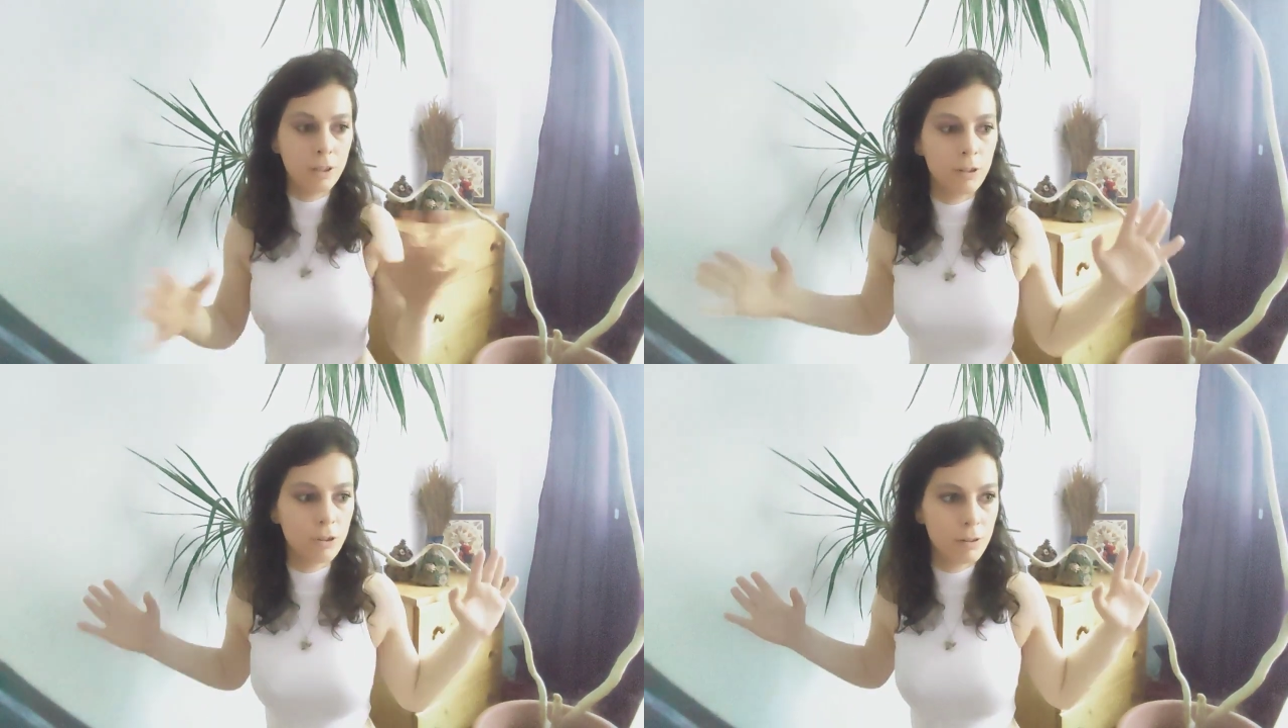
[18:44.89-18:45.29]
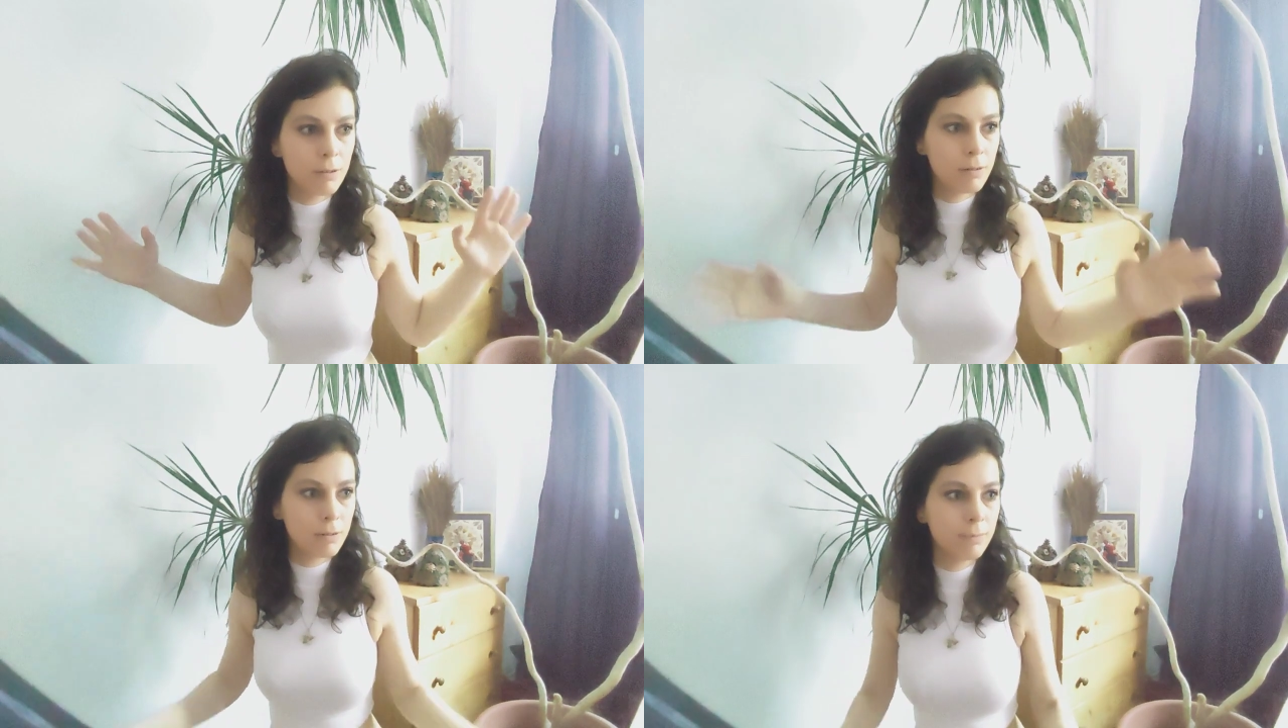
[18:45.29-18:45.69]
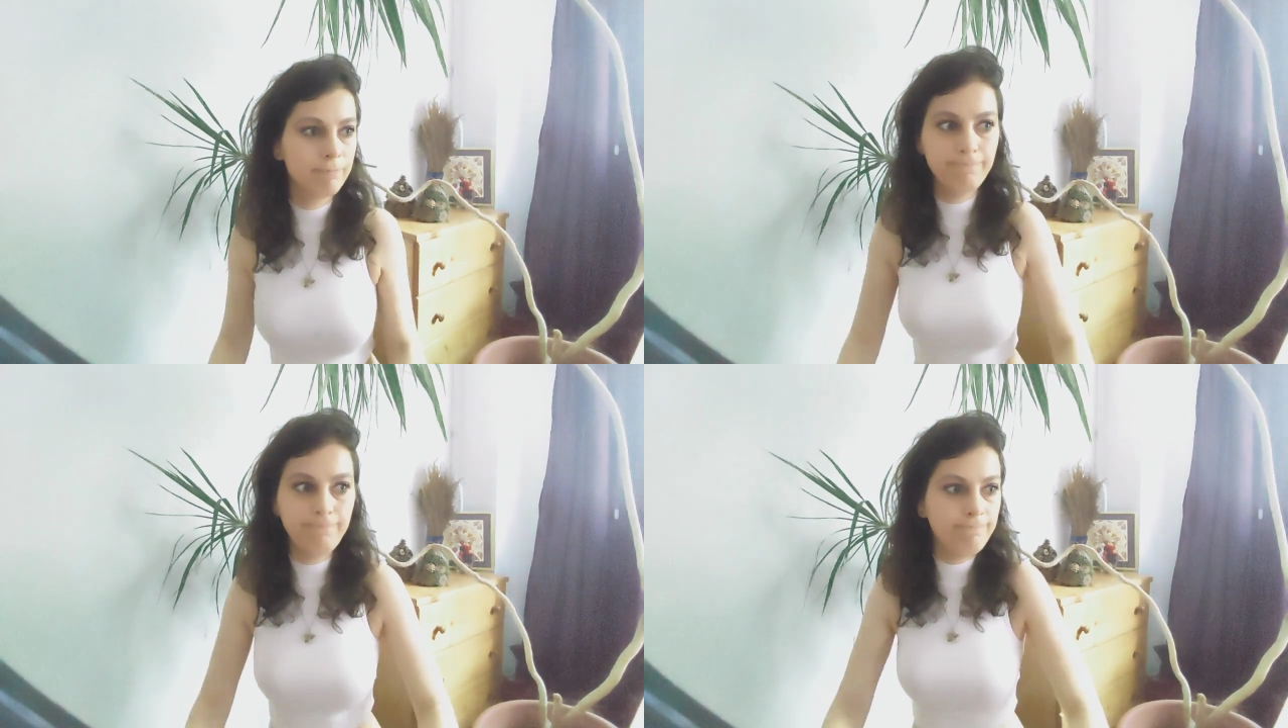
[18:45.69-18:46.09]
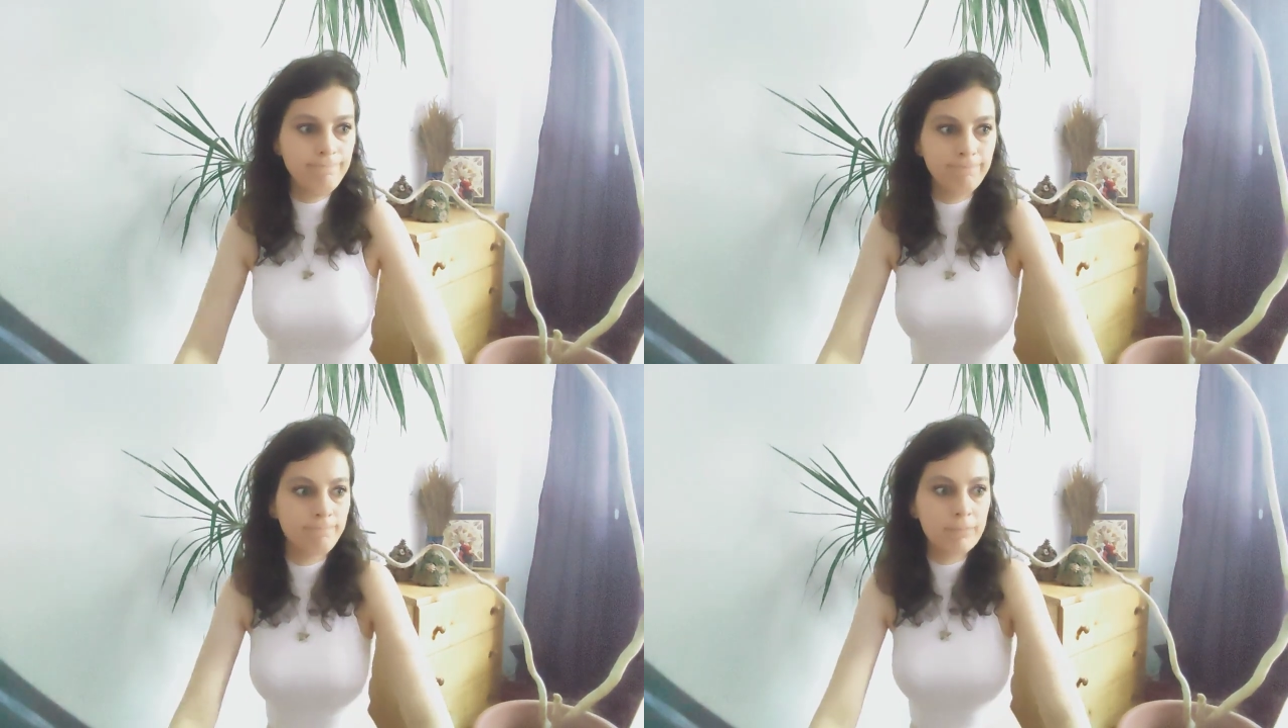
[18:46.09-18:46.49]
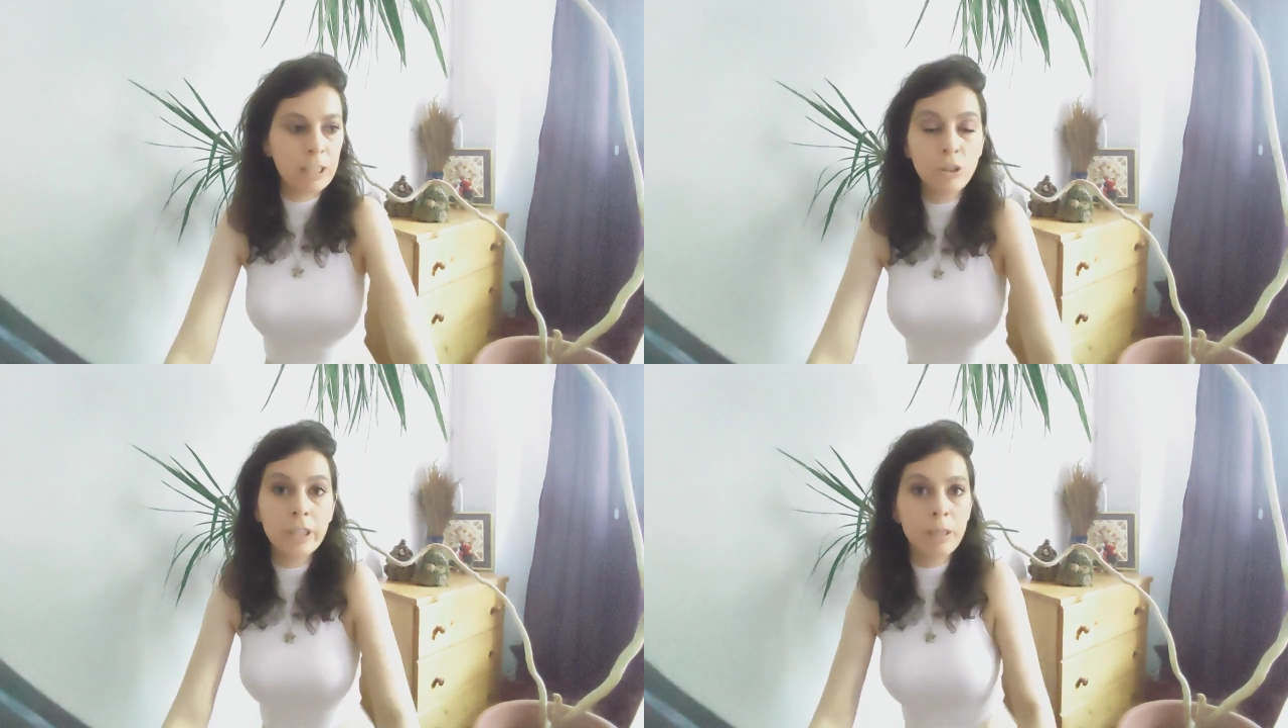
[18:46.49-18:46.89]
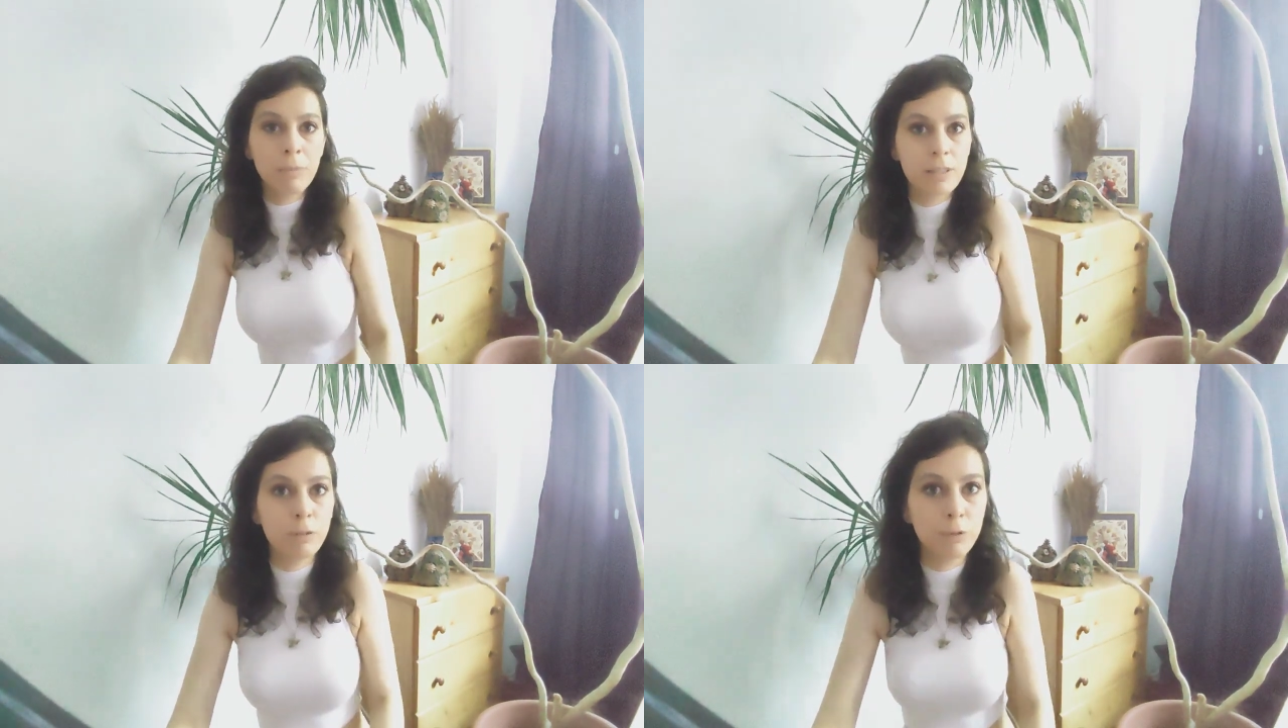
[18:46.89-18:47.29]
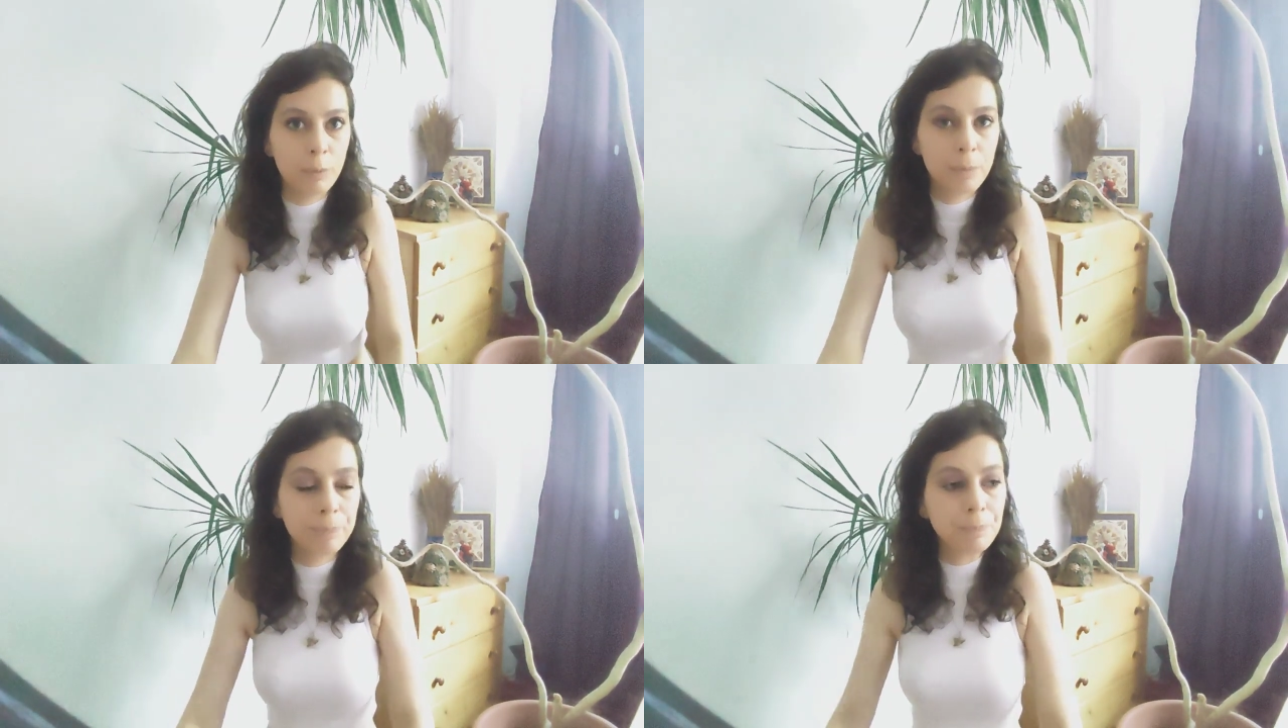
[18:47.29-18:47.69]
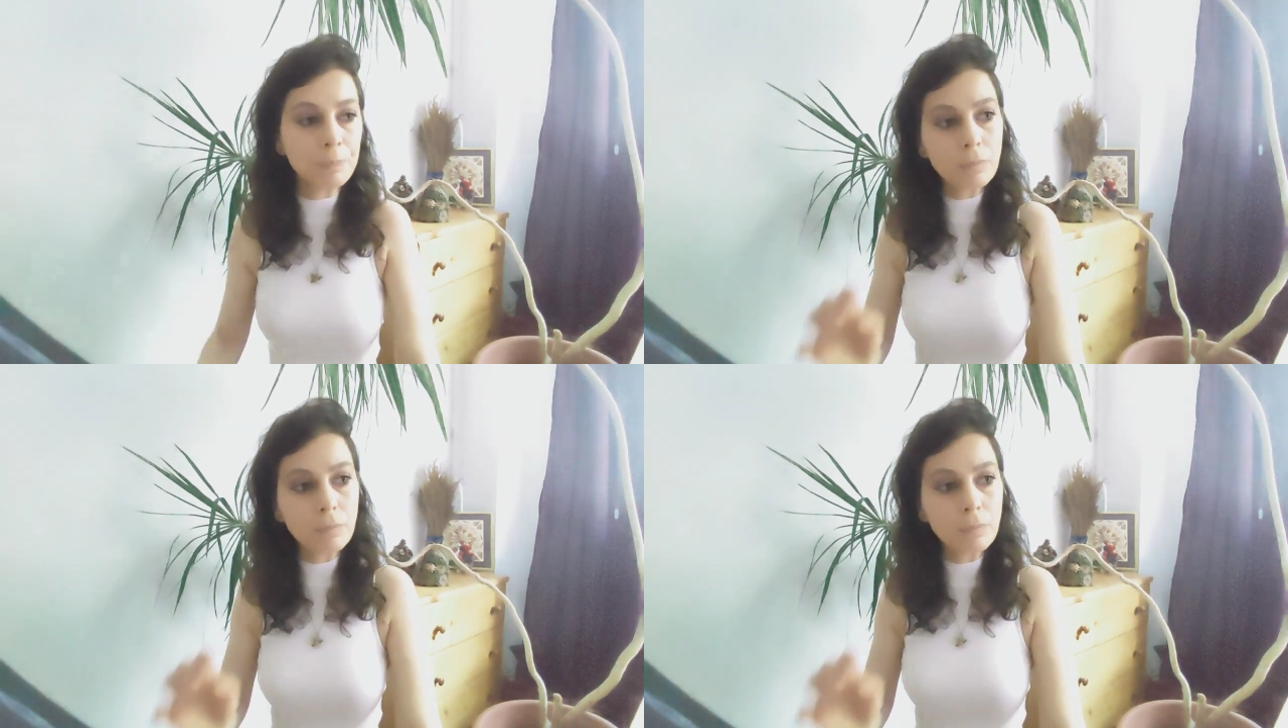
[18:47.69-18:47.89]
and I couldn't get myself up.